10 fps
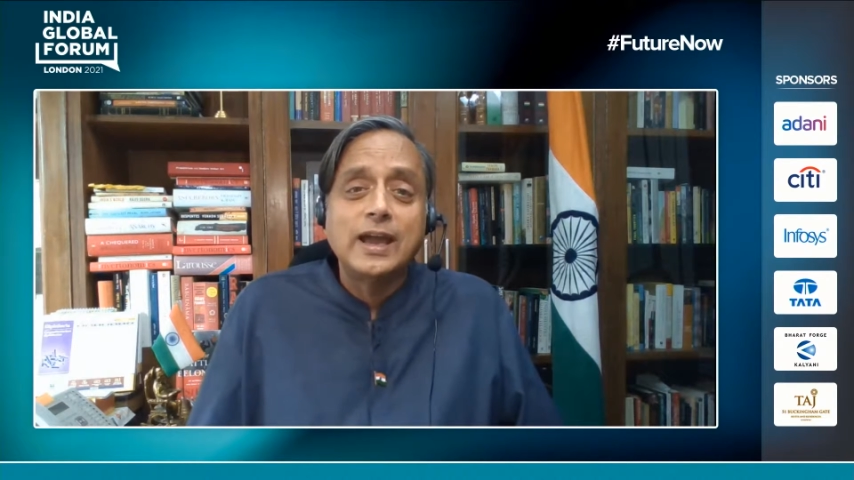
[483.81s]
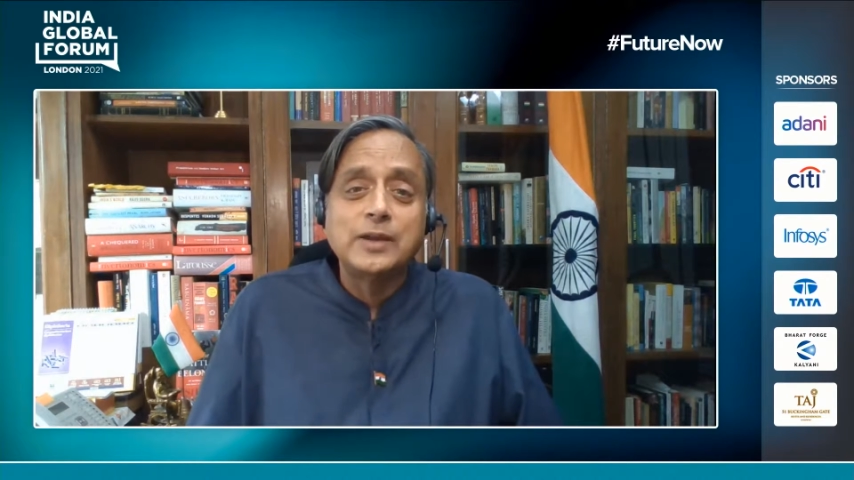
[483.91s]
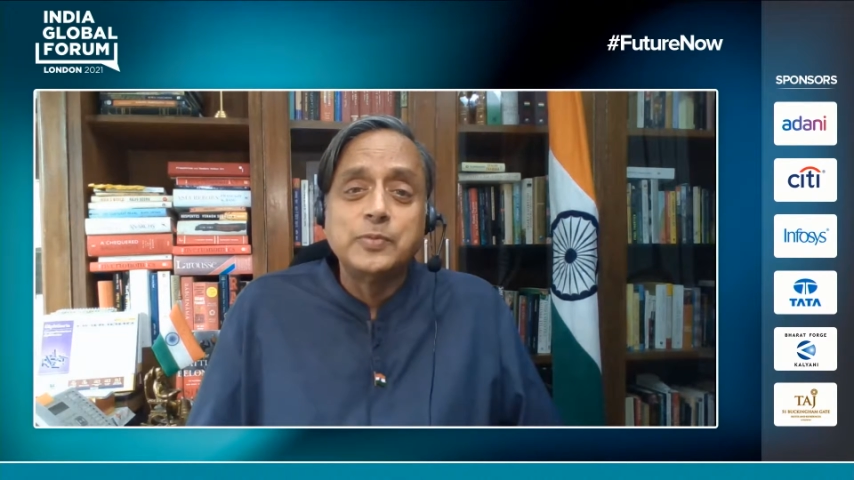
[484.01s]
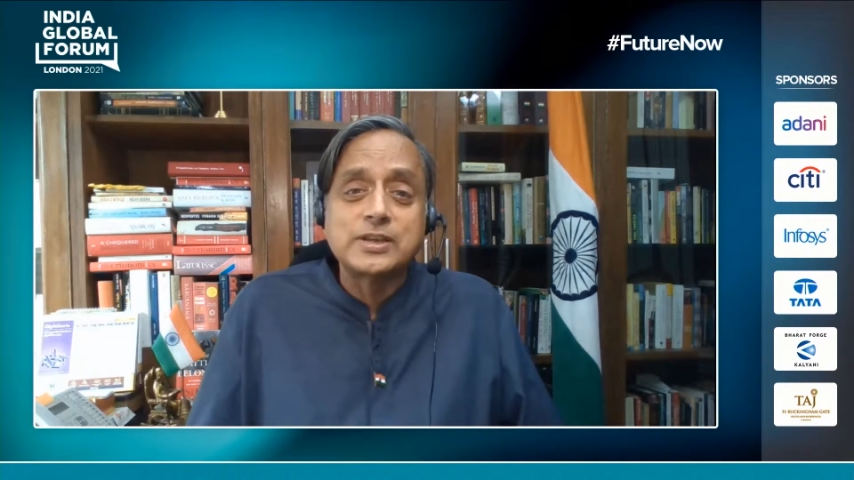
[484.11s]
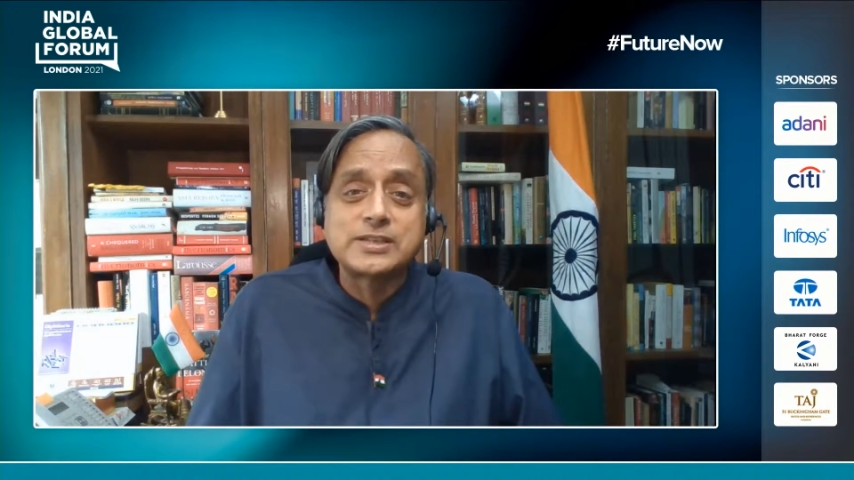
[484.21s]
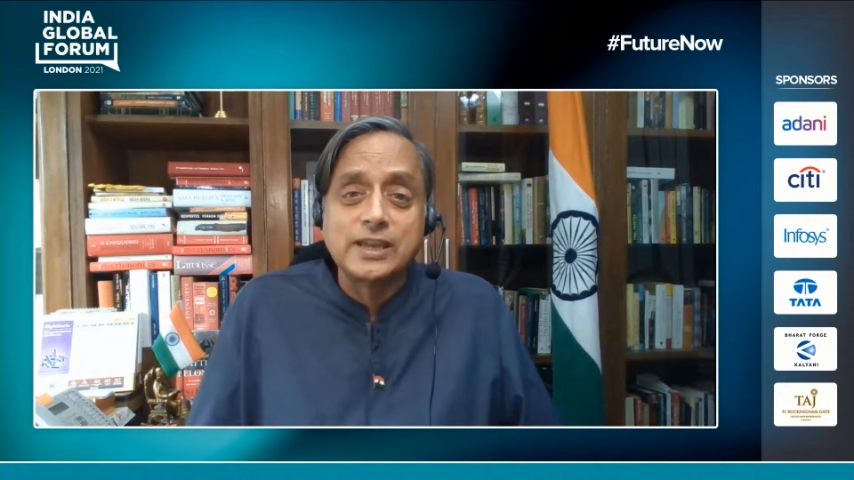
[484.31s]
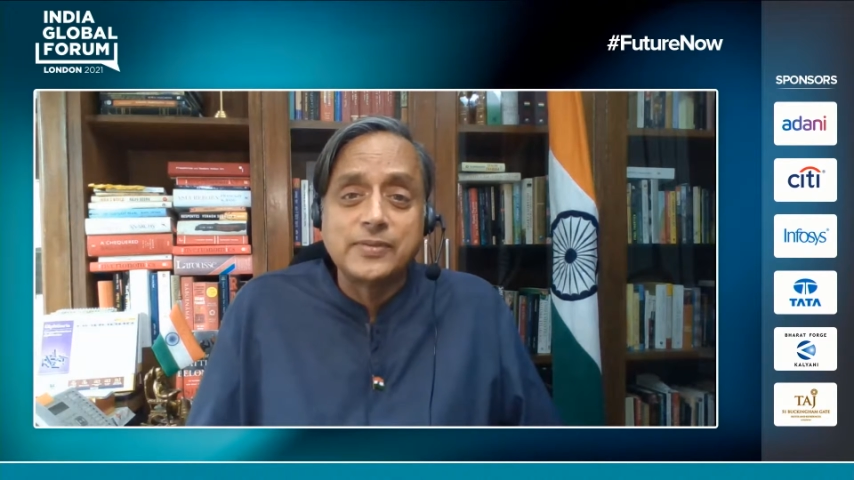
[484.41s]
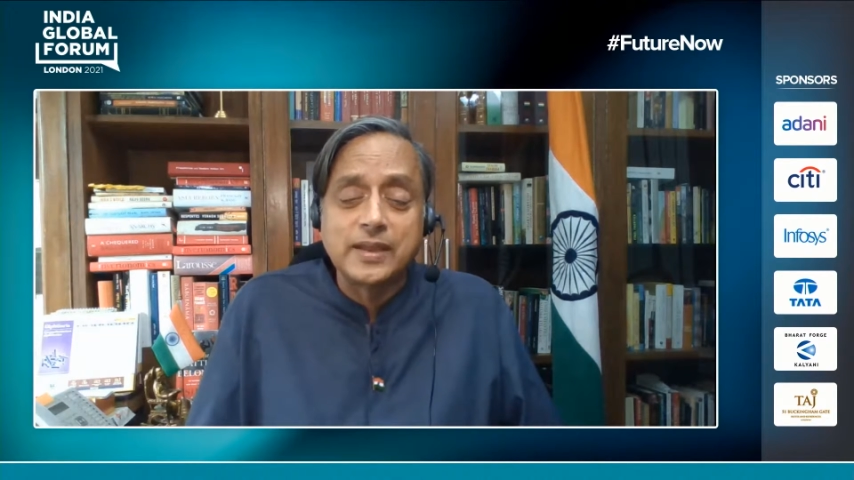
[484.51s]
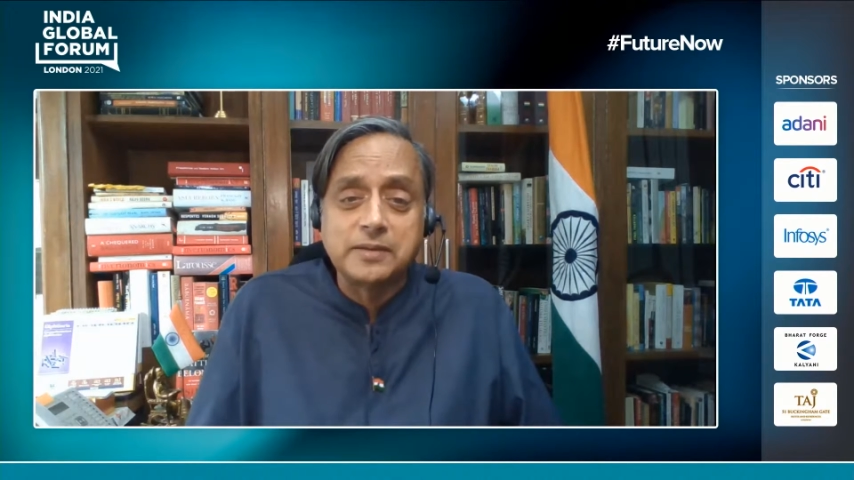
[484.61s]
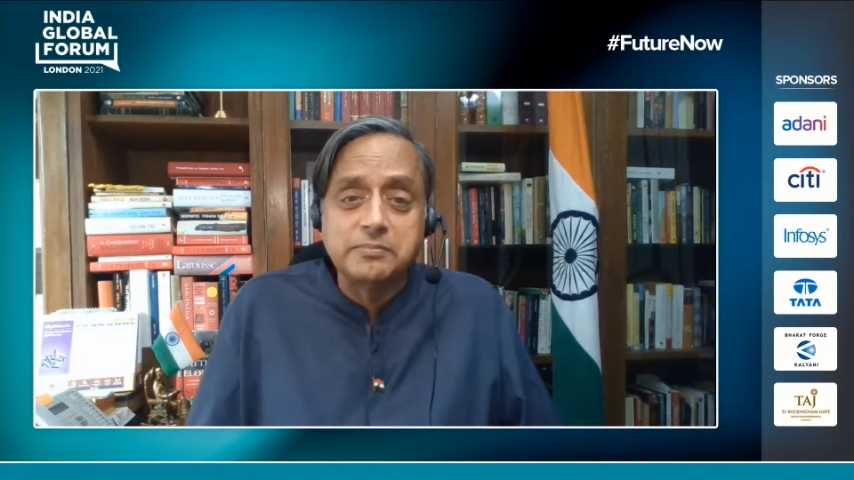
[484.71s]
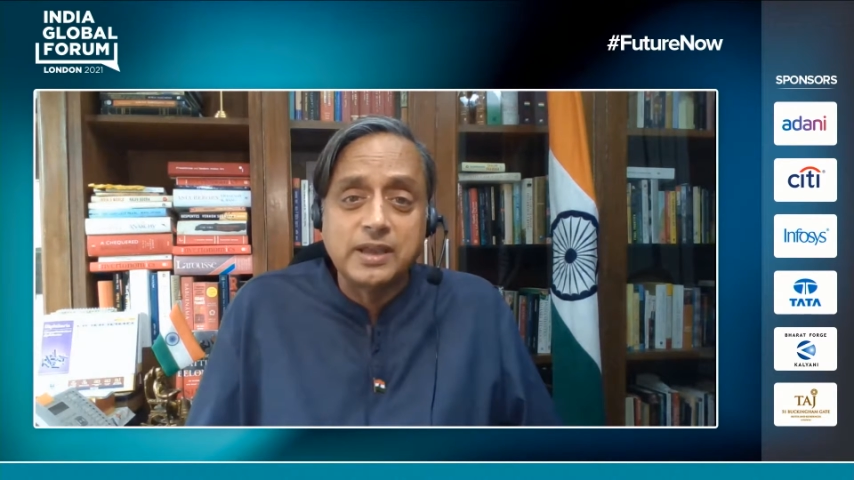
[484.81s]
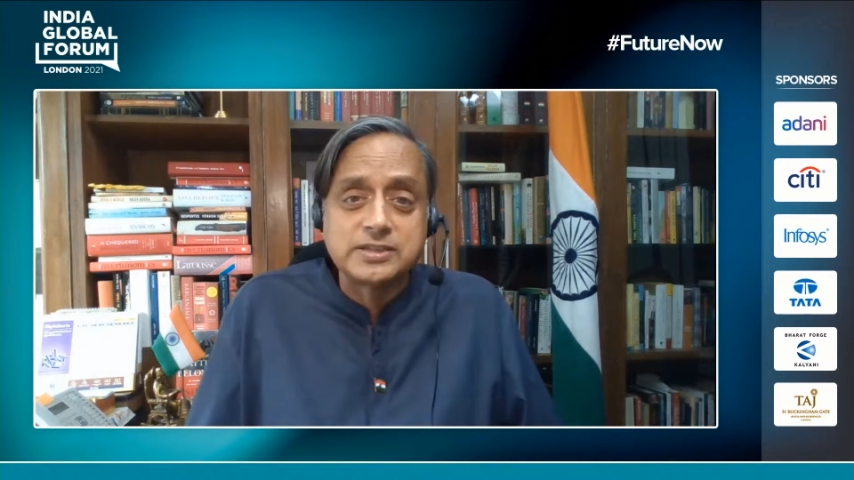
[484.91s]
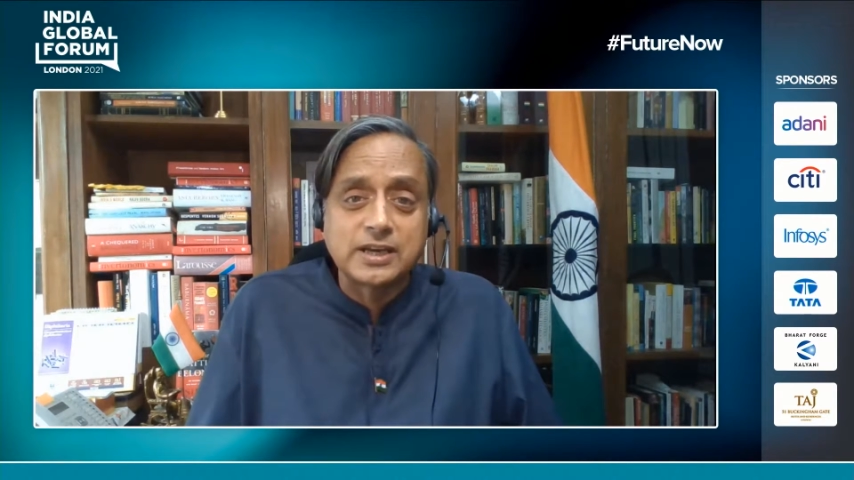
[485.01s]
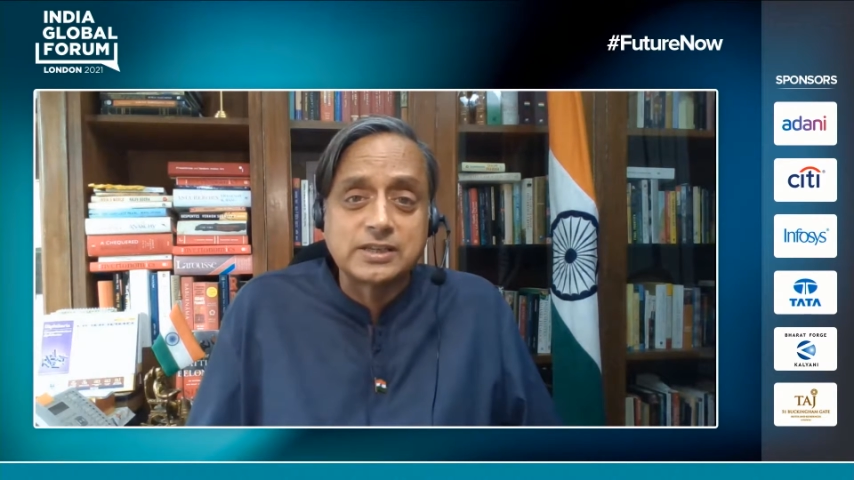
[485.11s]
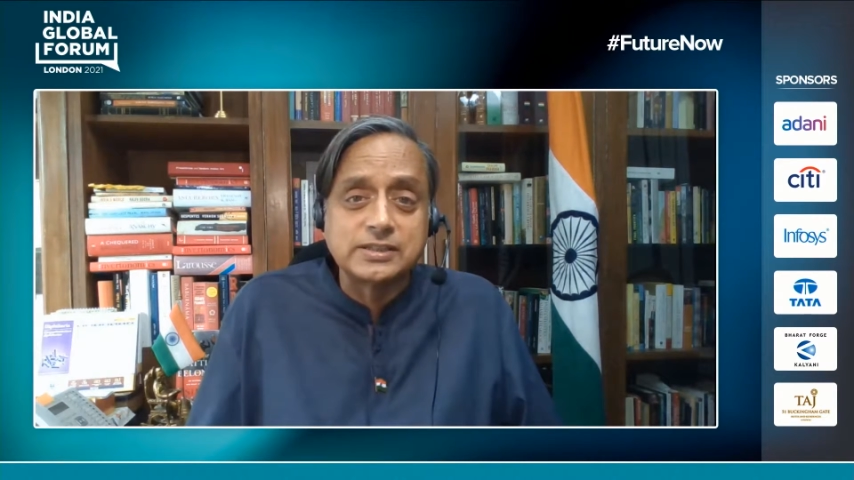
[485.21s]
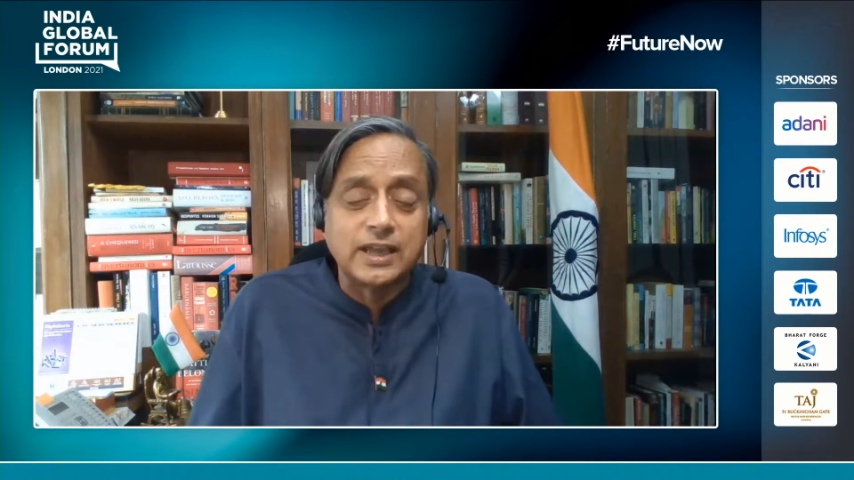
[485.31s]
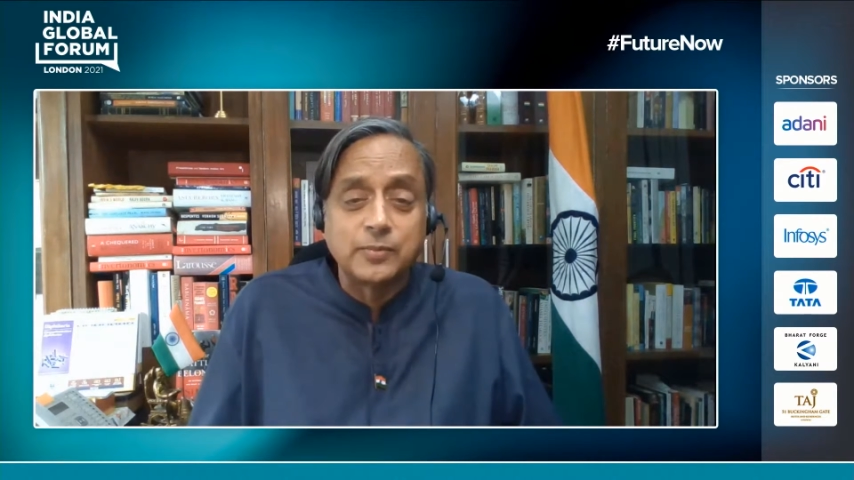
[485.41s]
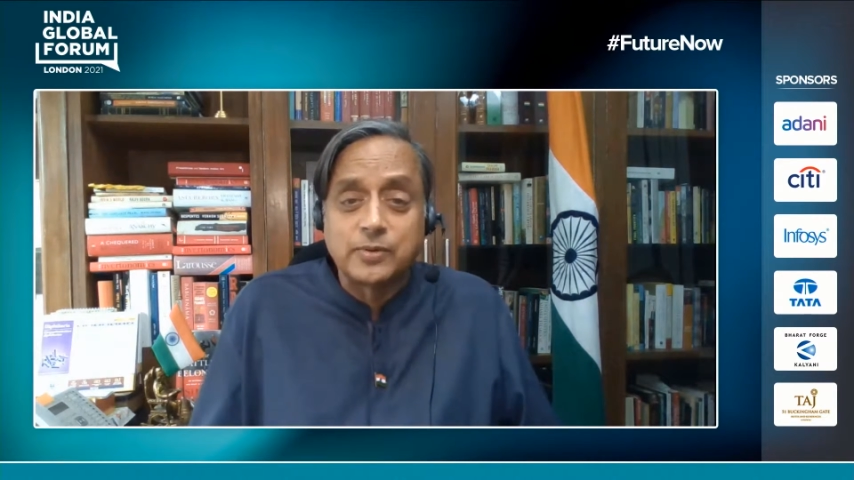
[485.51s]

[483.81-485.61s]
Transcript: and we're seeing that in Beijing today.